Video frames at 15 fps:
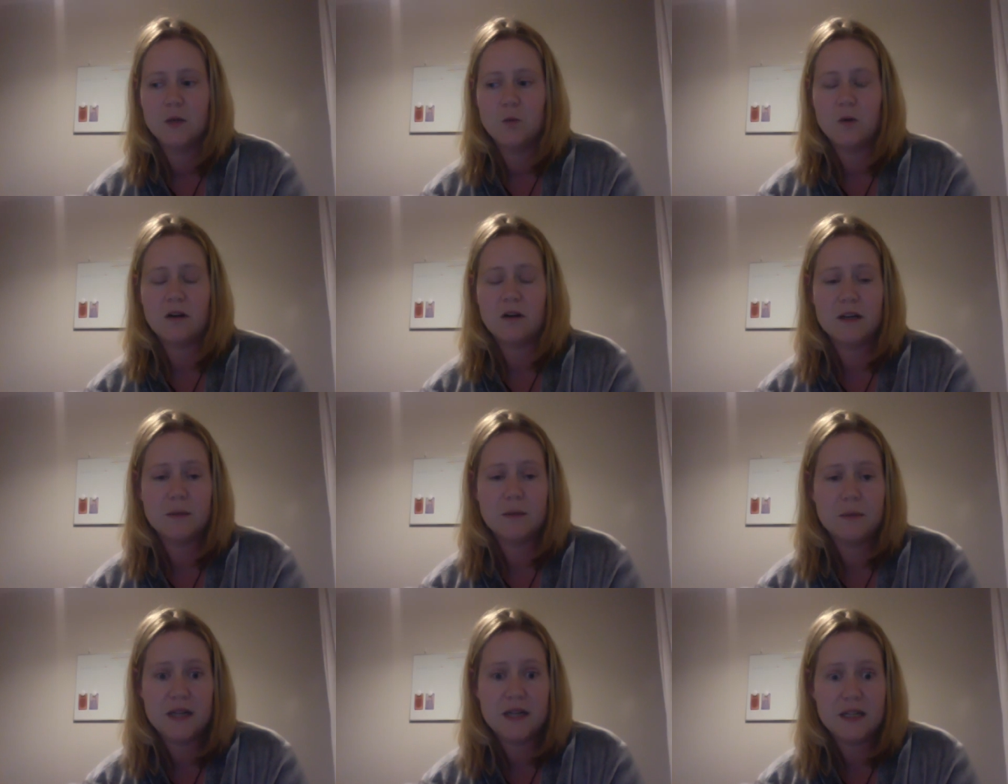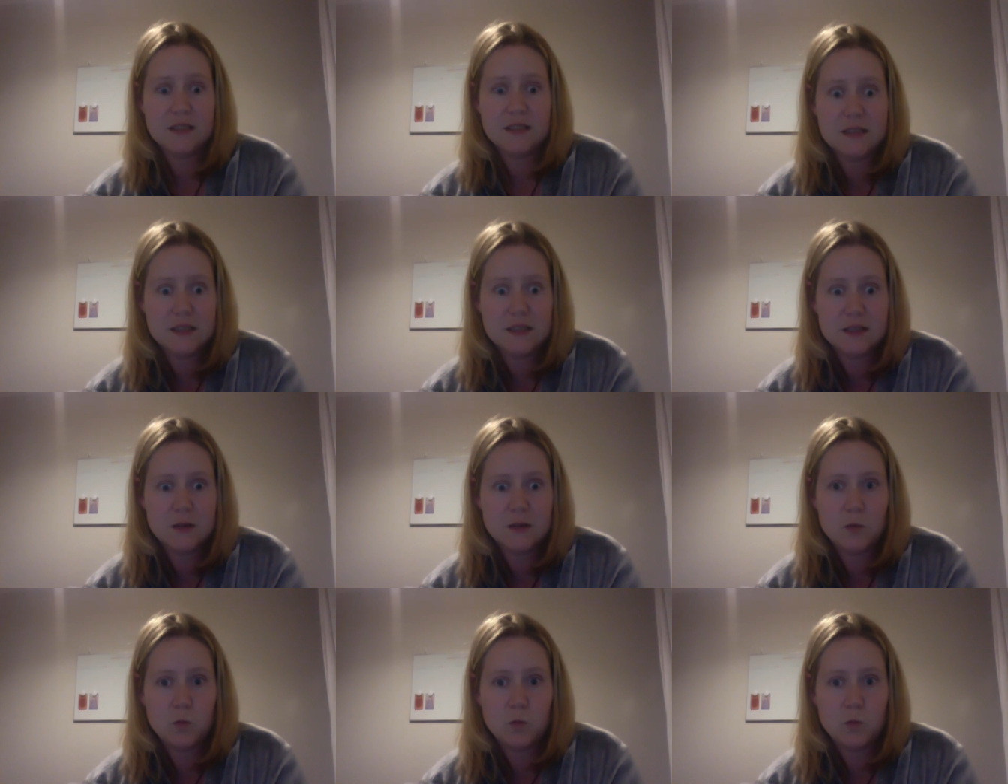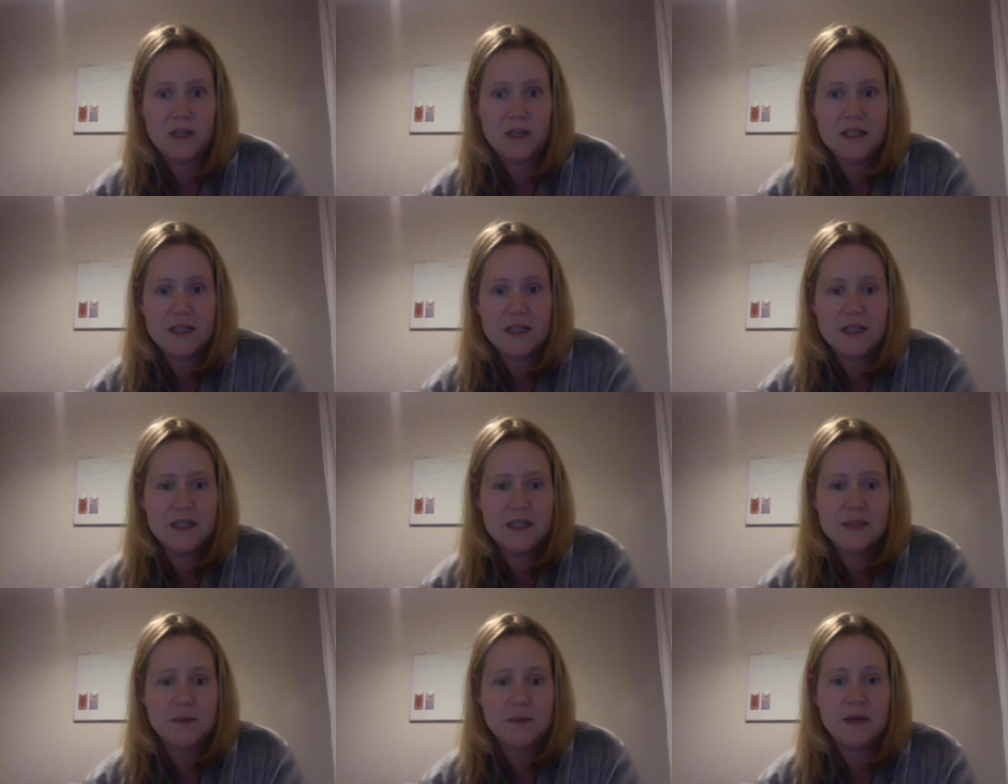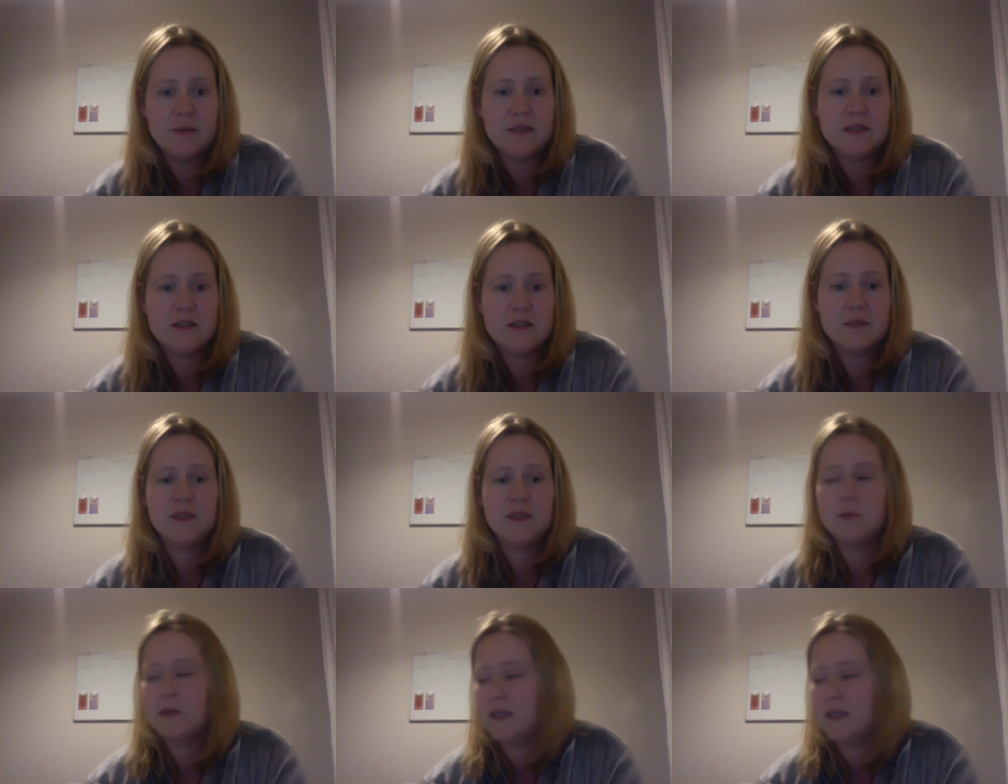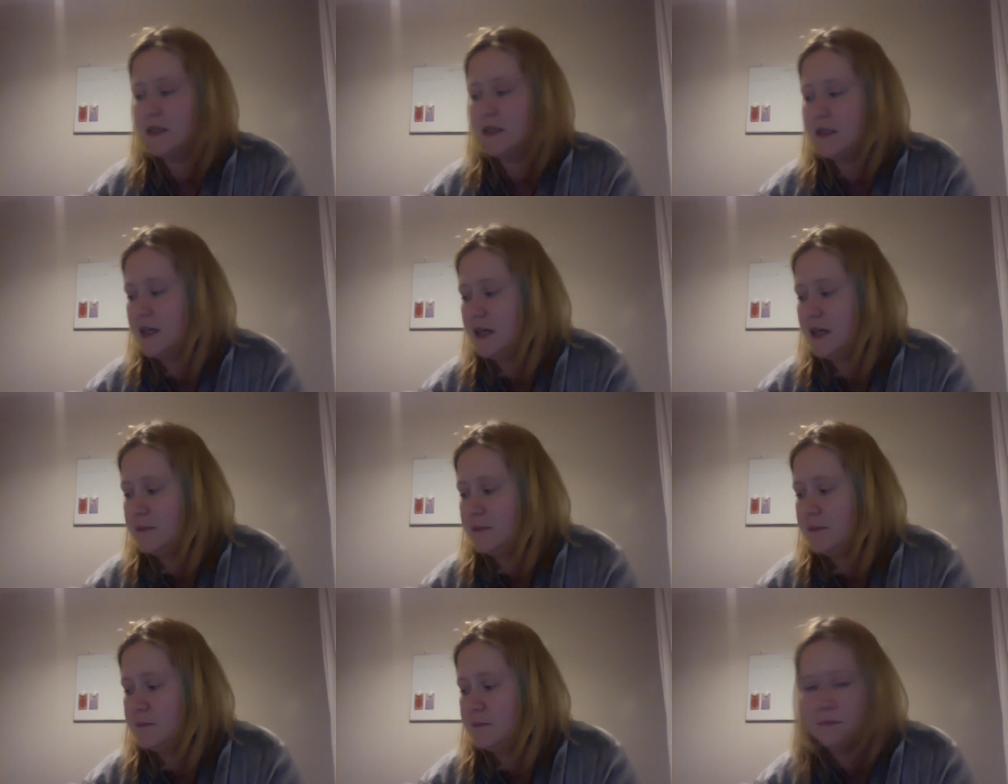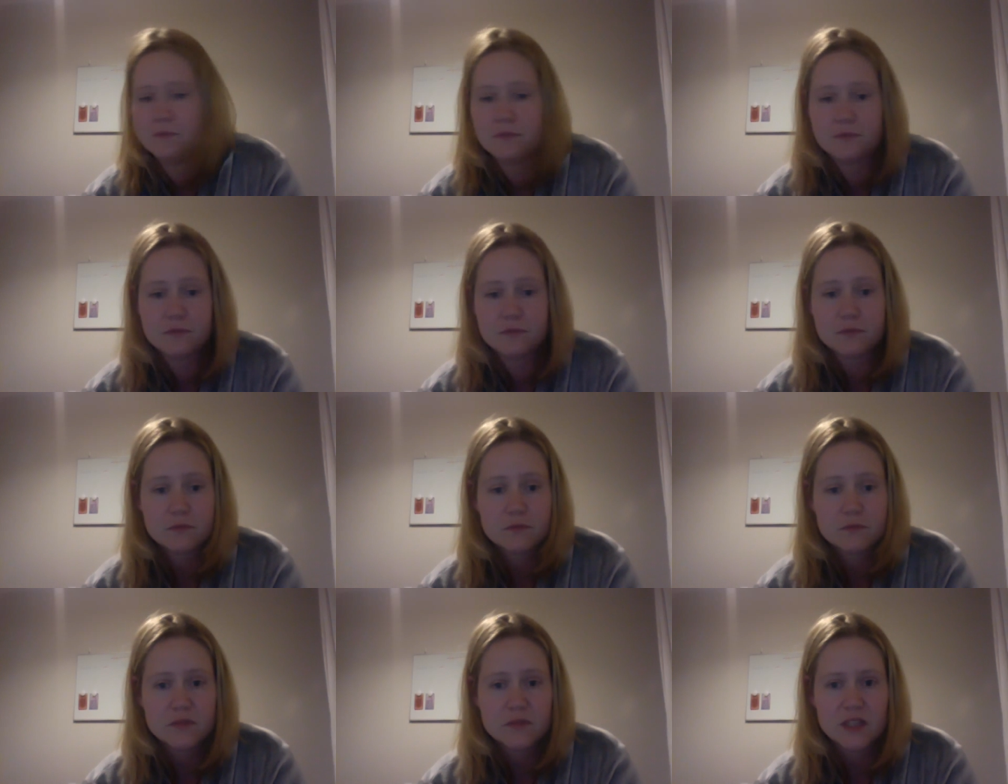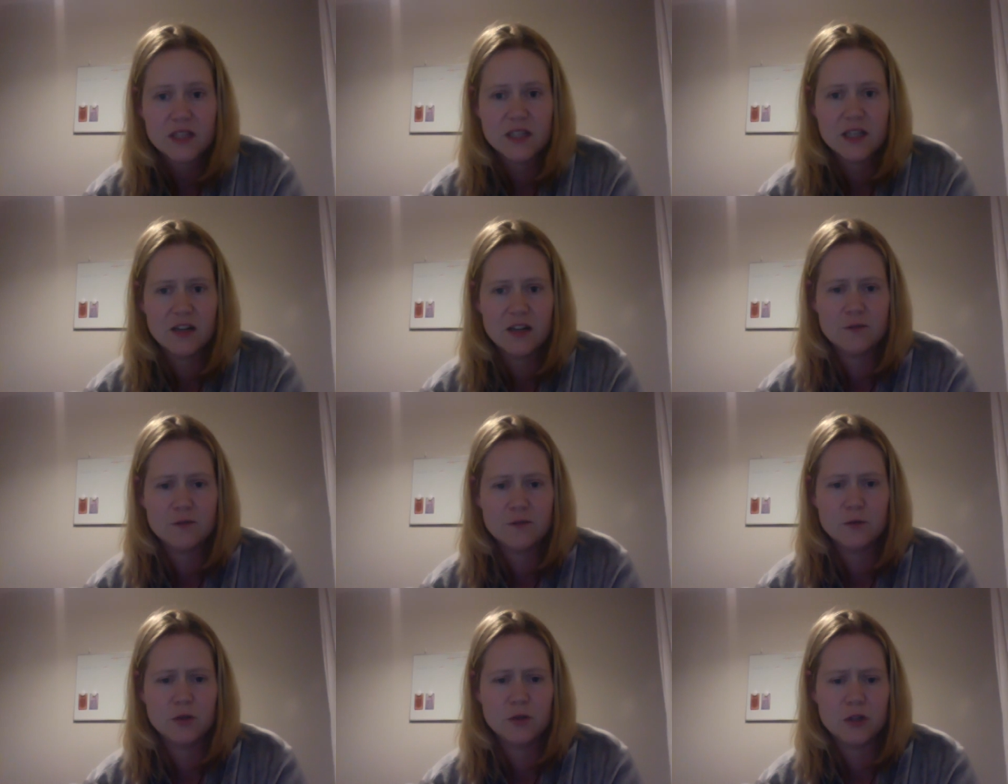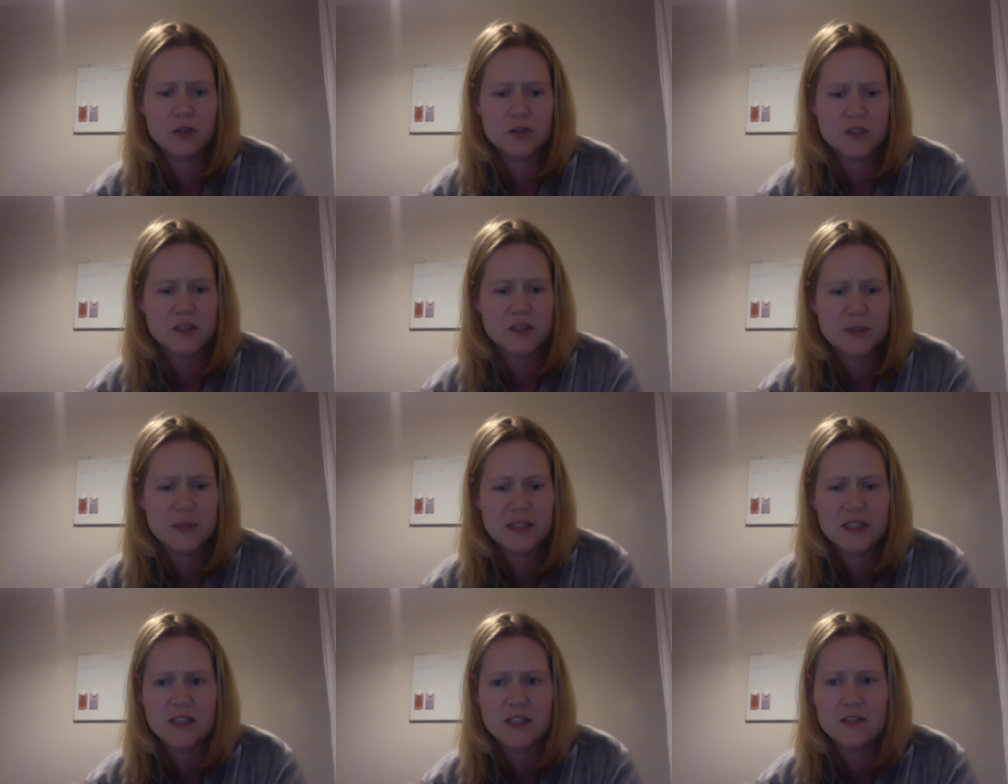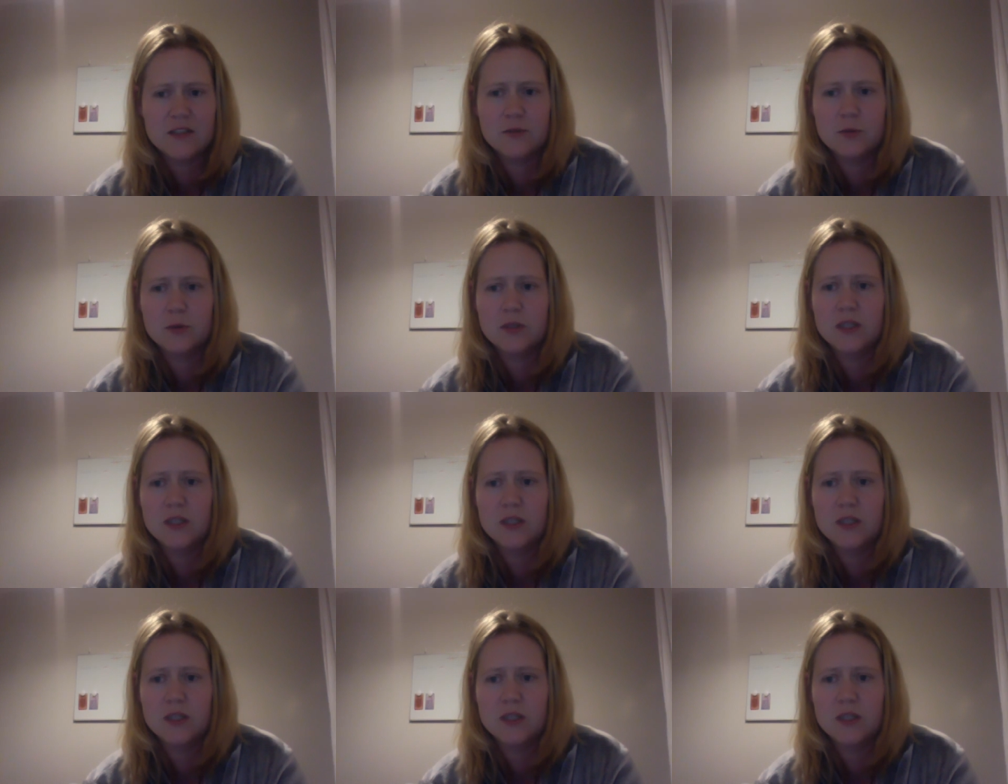worry about when the next payment's going to be, when can I afford groceries, when can I afford